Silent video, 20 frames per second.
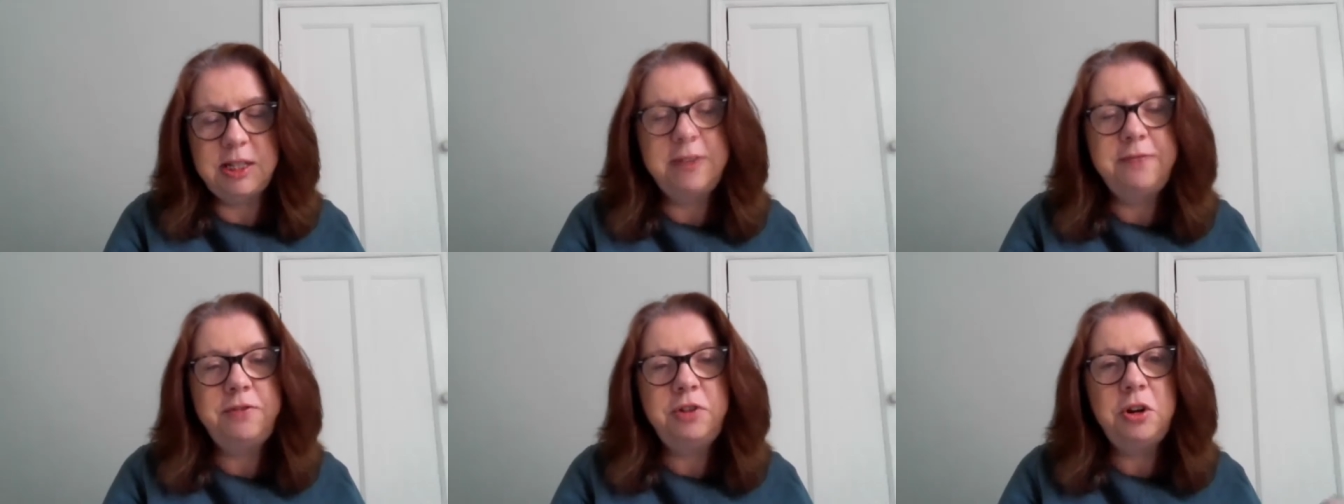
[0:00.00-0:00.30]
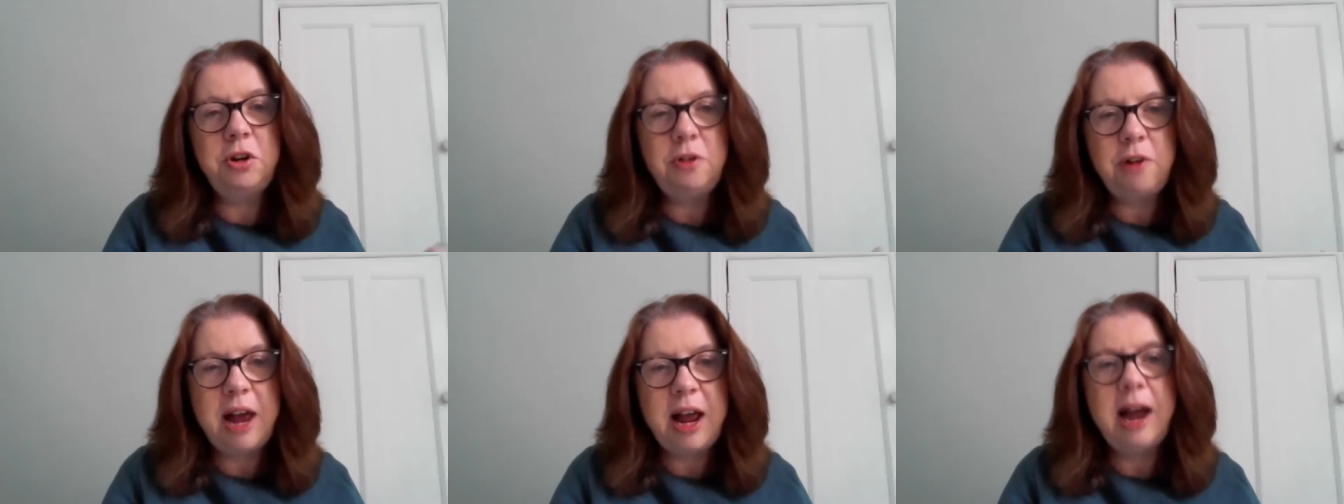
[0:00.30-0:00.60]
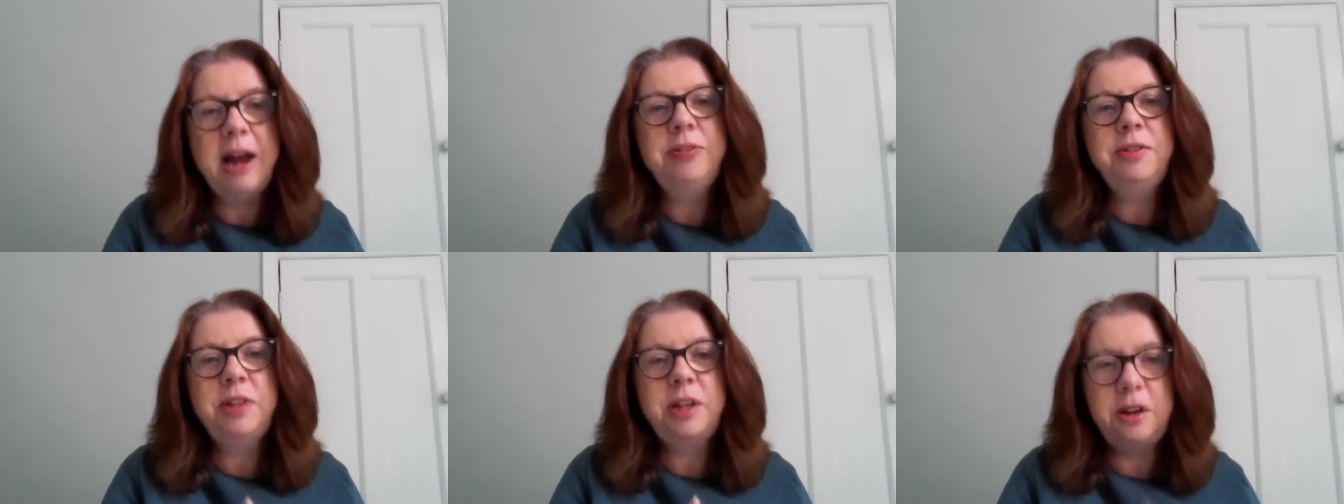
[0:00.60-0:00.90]
they've not
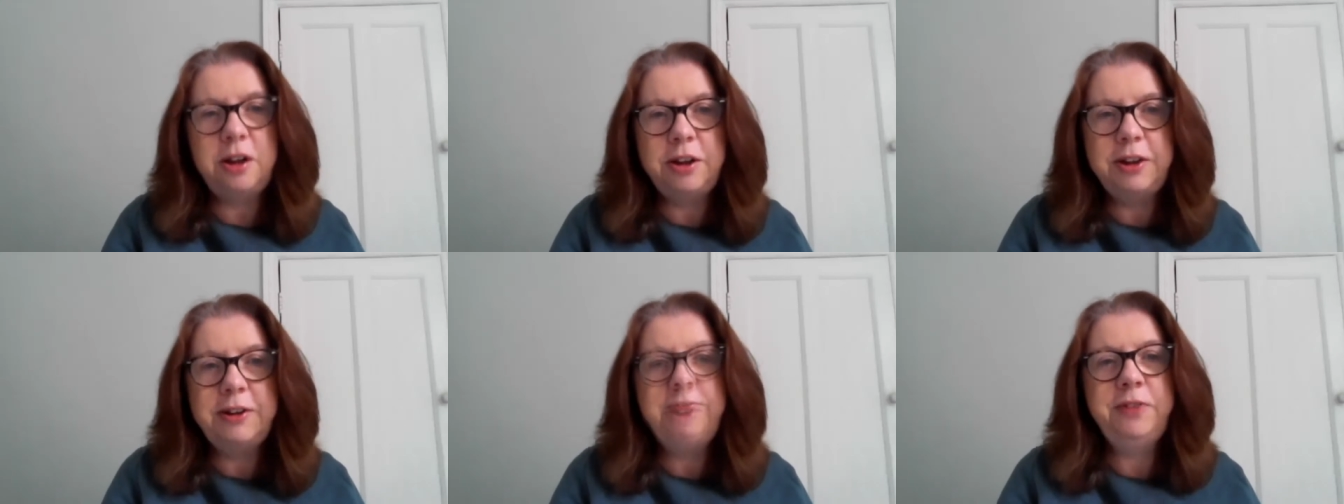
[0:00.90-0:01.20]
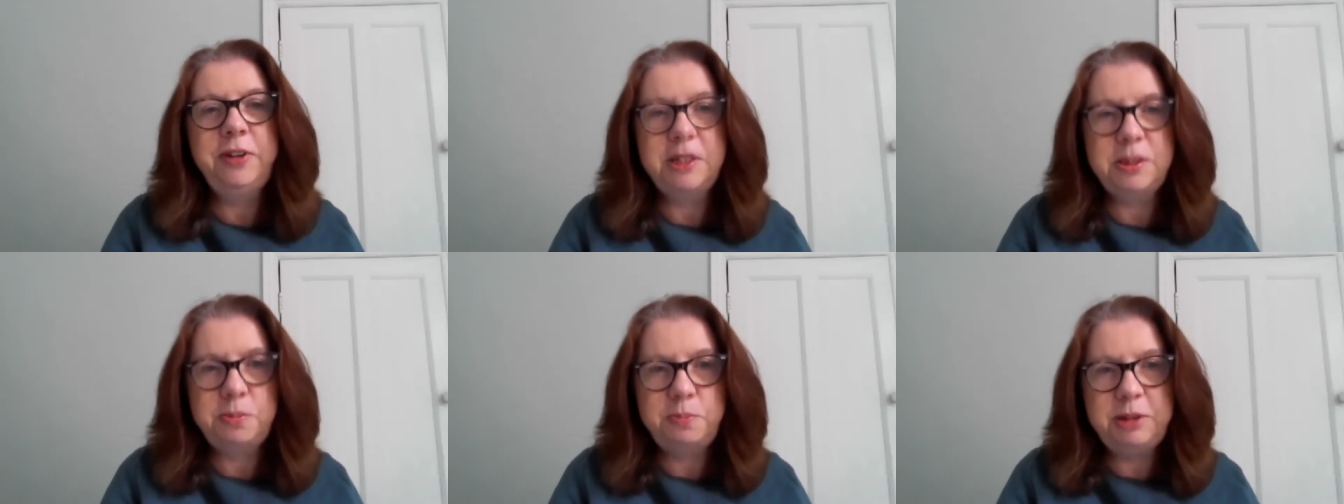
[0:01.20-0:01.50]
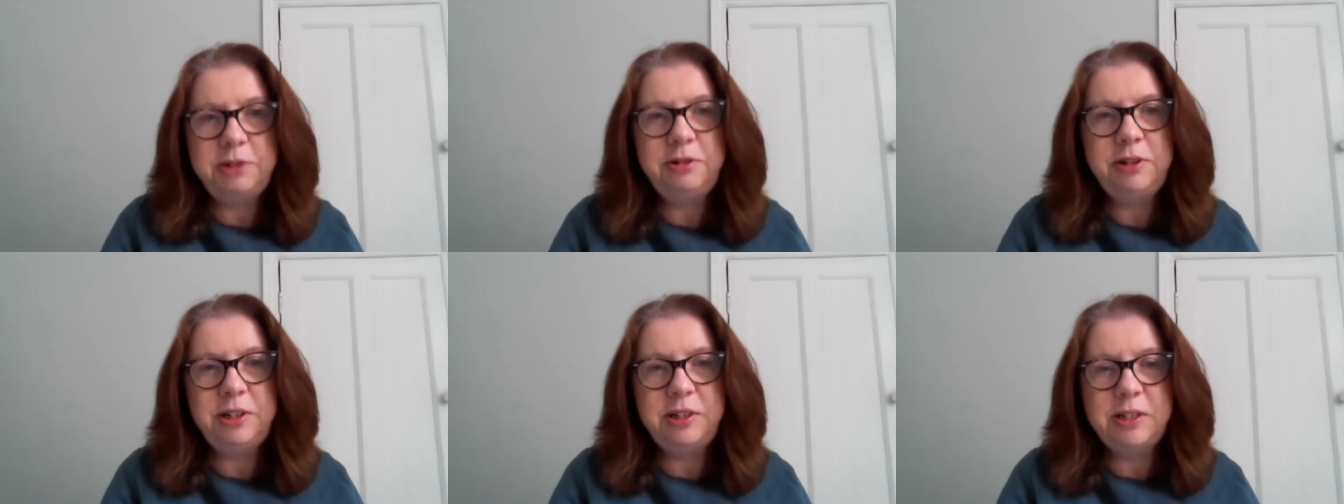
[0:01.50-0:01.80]
had the life
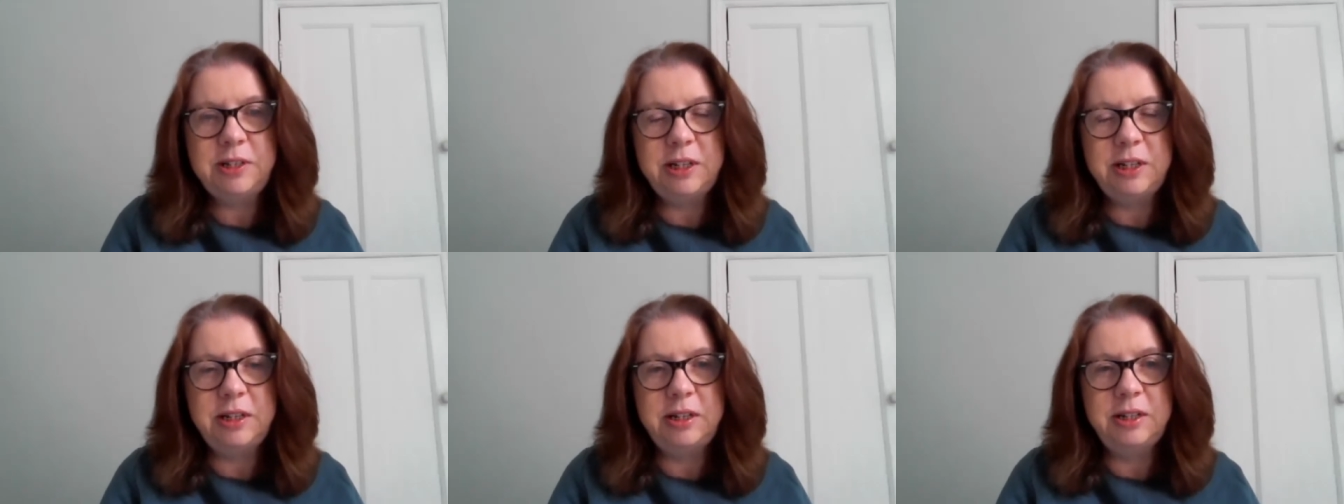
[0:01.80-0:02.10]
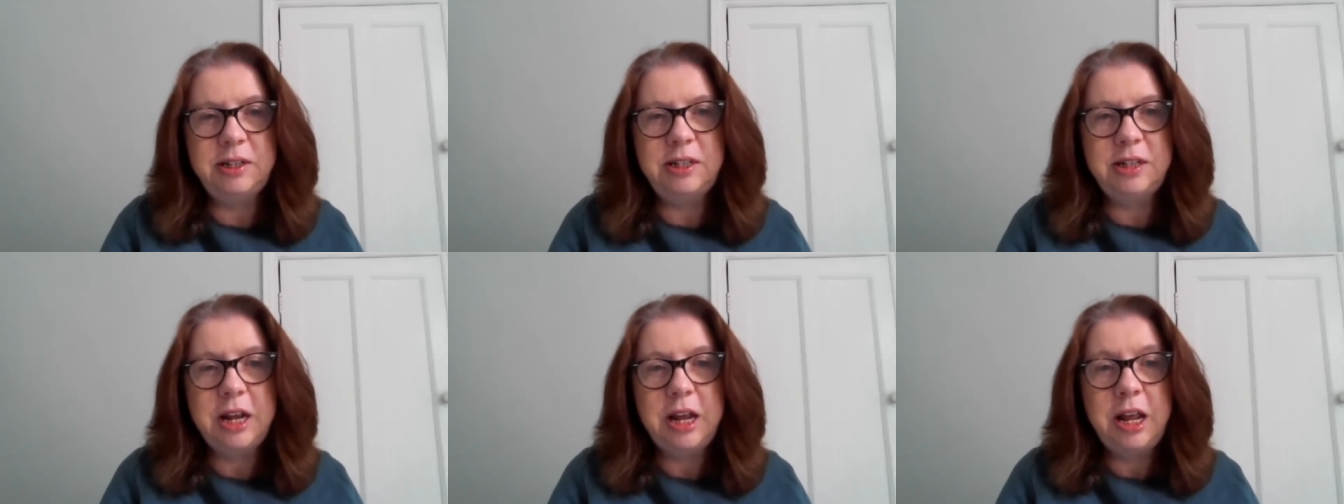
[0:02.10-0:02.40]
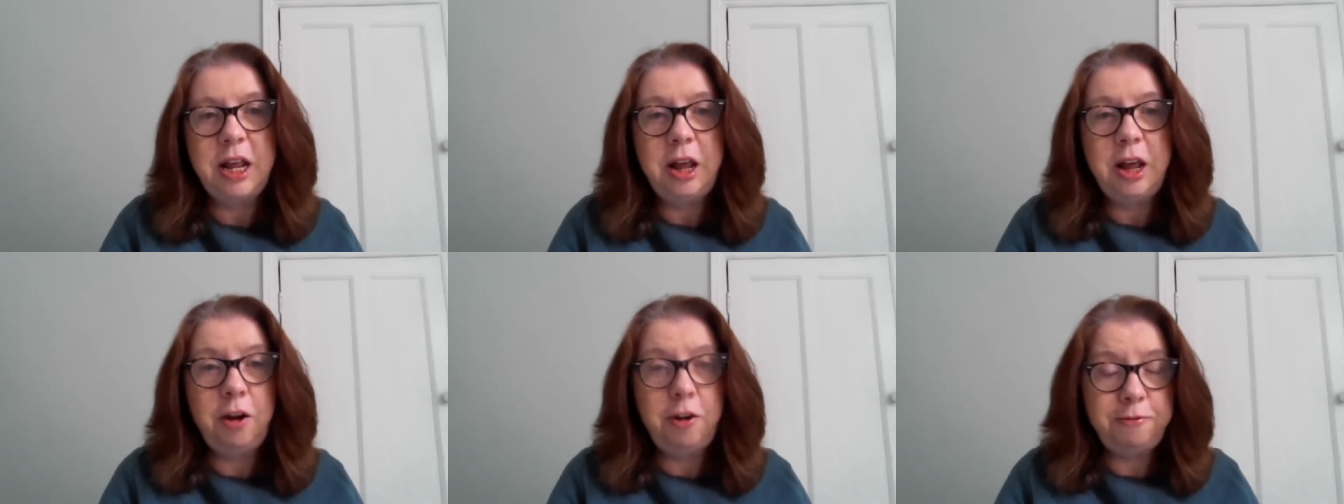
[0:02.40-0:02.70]
experiences
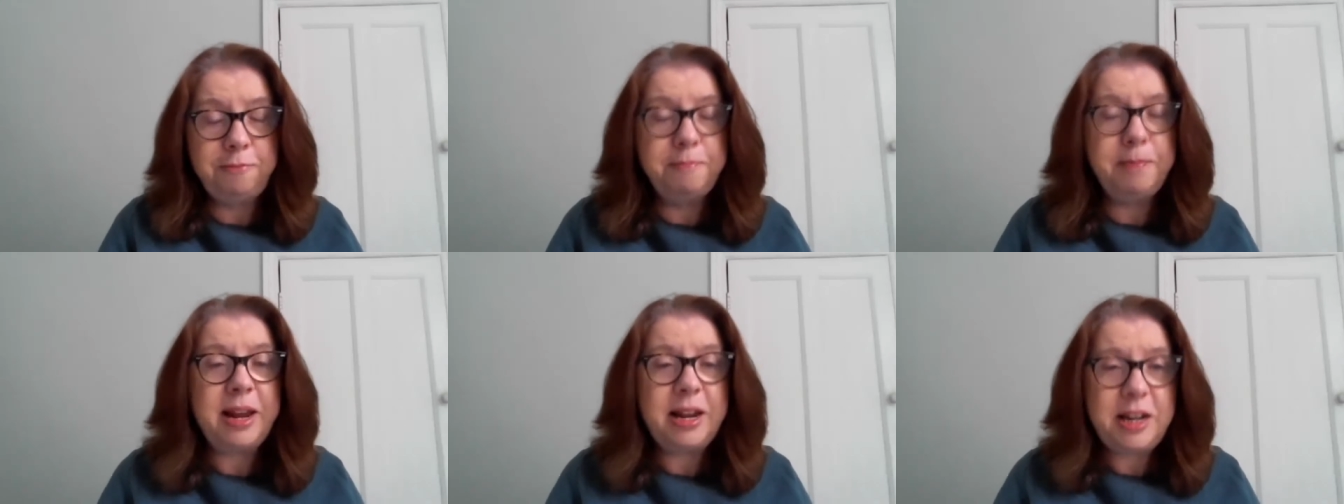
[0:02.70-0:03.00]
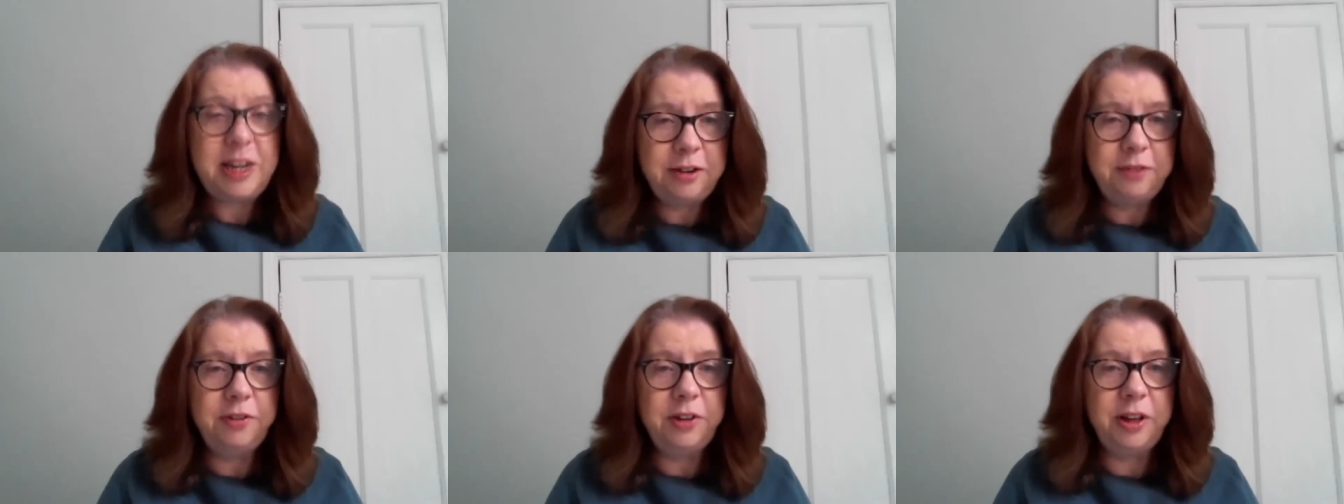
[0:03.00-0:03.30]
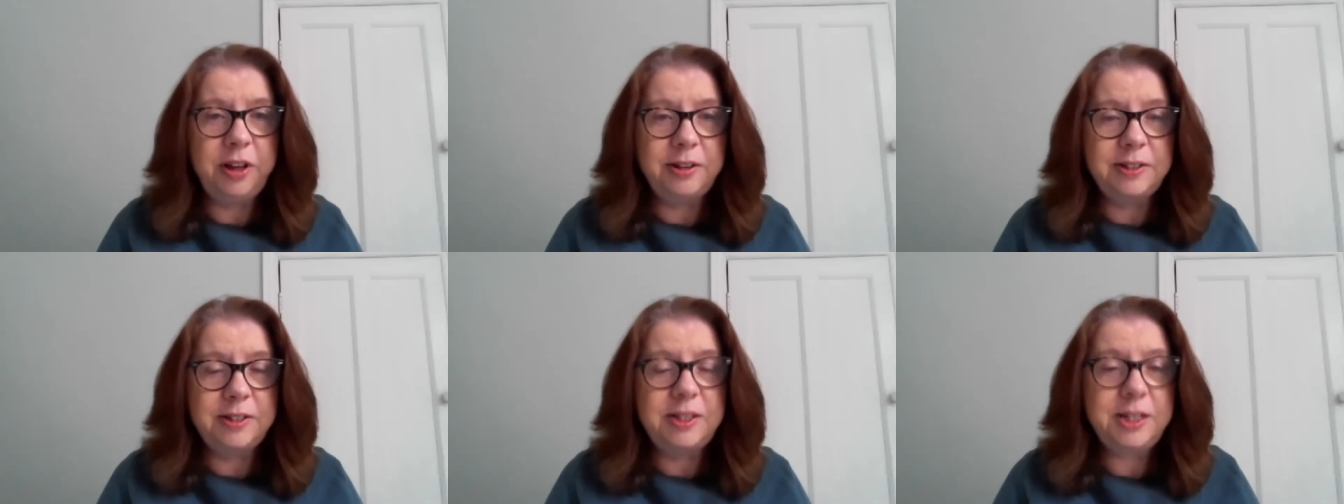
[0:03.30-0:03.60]
of many of
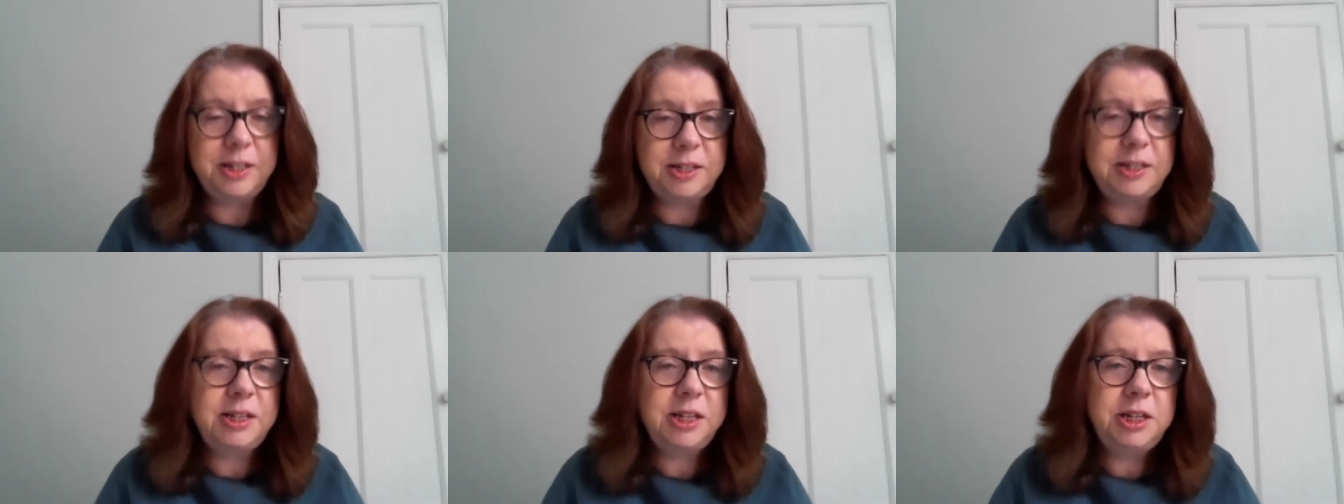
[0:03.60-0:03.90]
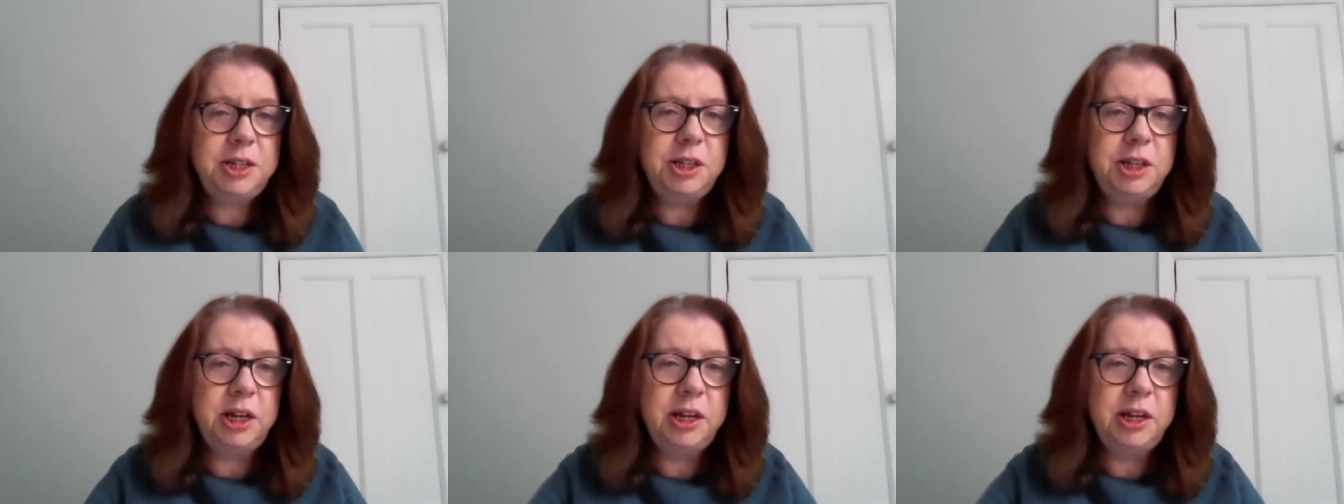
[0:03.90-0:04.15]
us that see